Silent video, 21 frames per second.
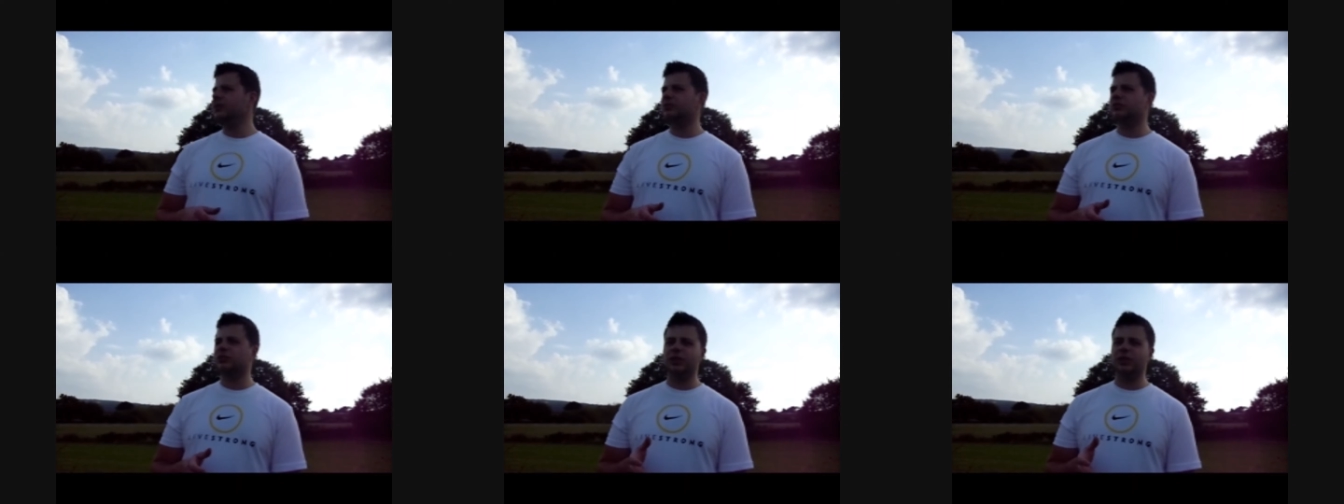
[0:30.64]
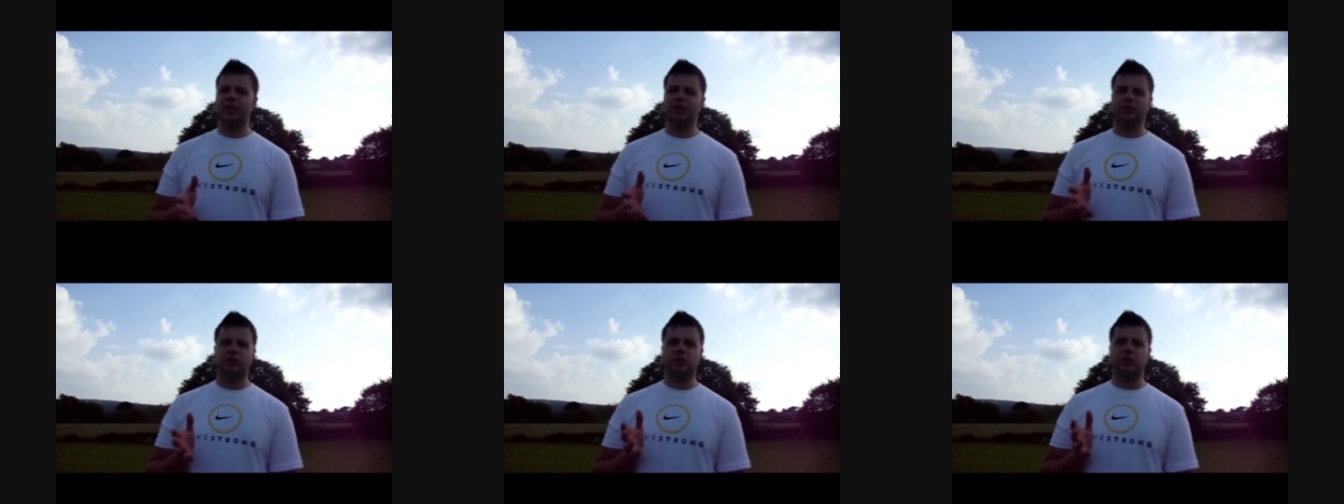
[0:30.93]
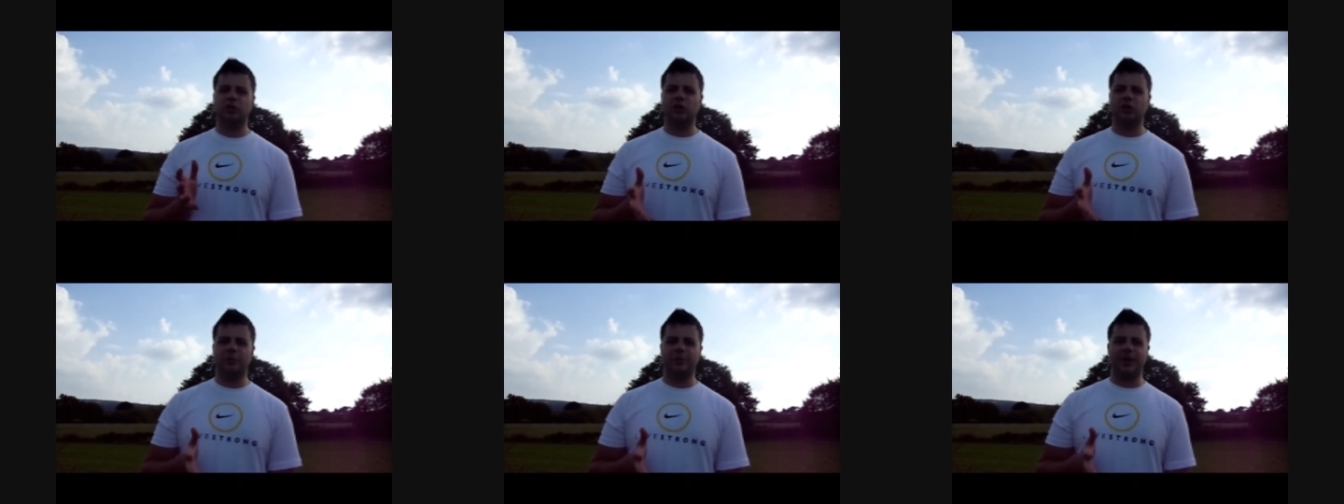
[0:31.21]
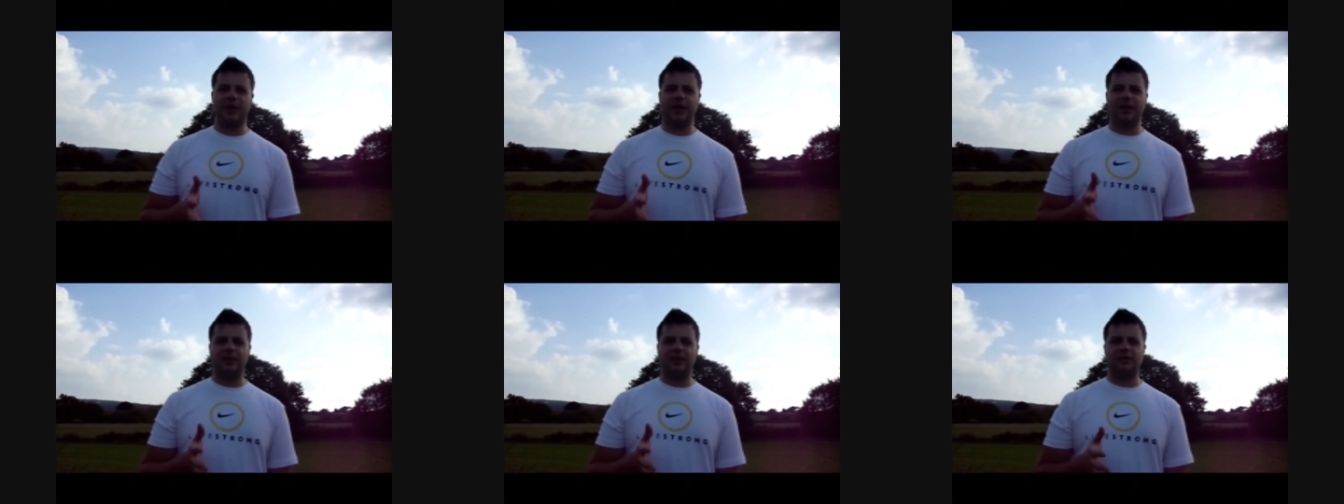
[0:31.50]
so let's talk
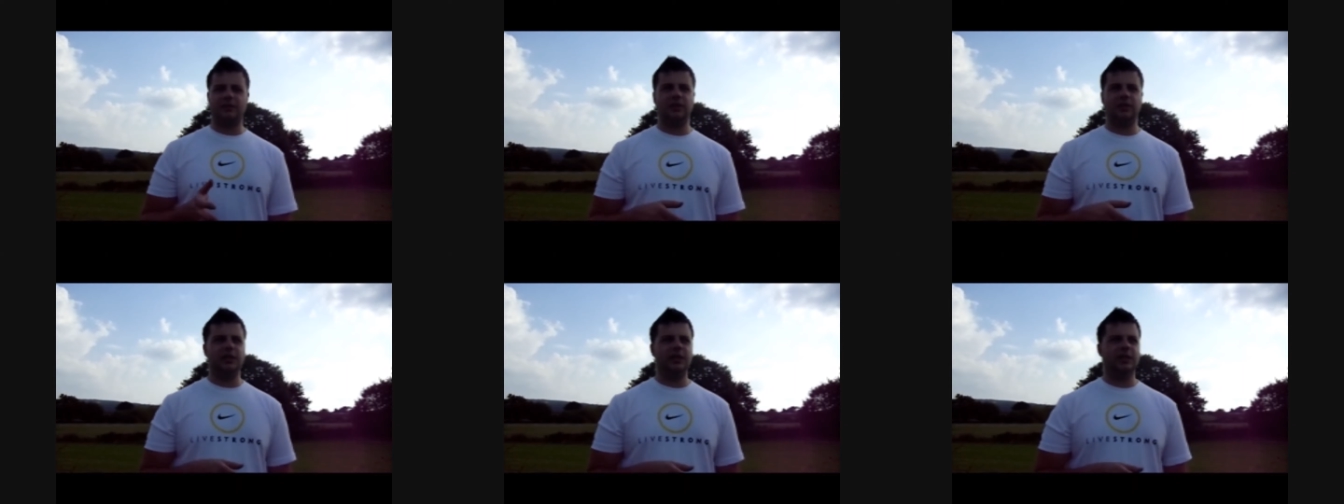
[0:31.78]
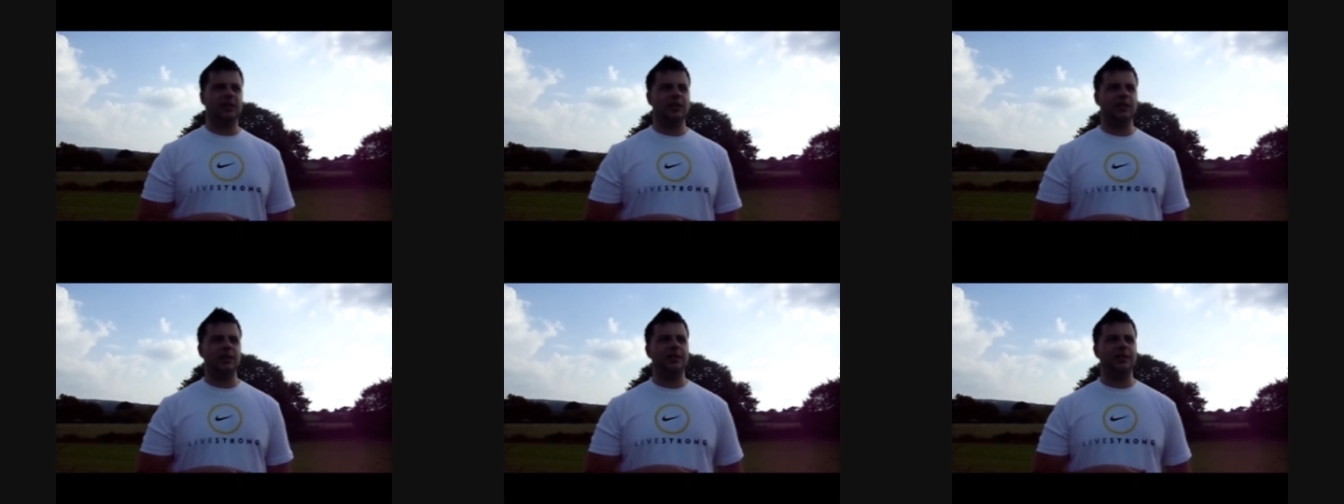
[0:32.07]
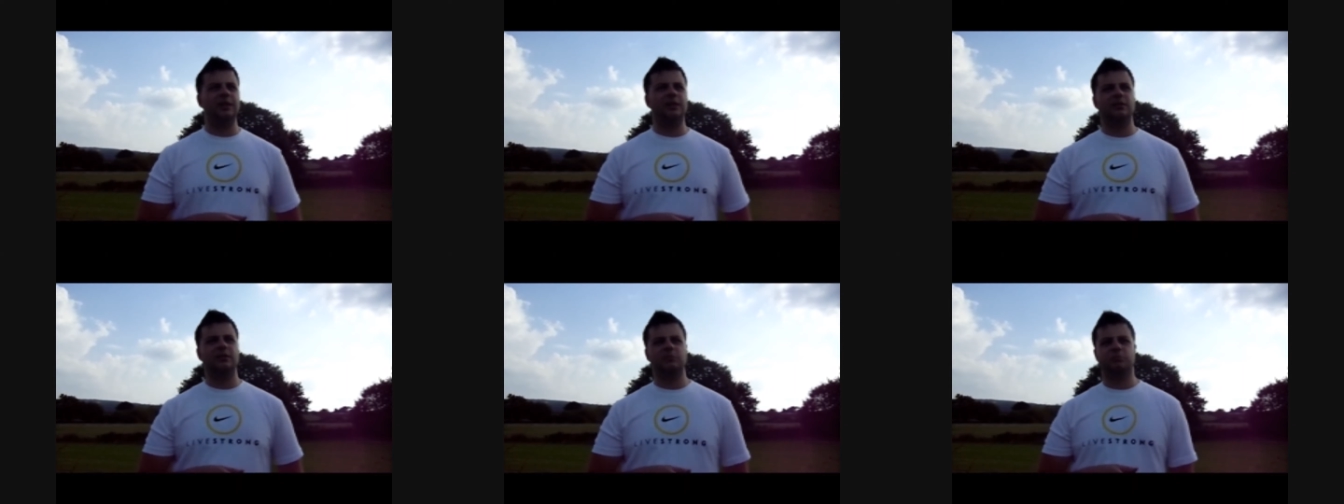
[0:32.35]
about the uh,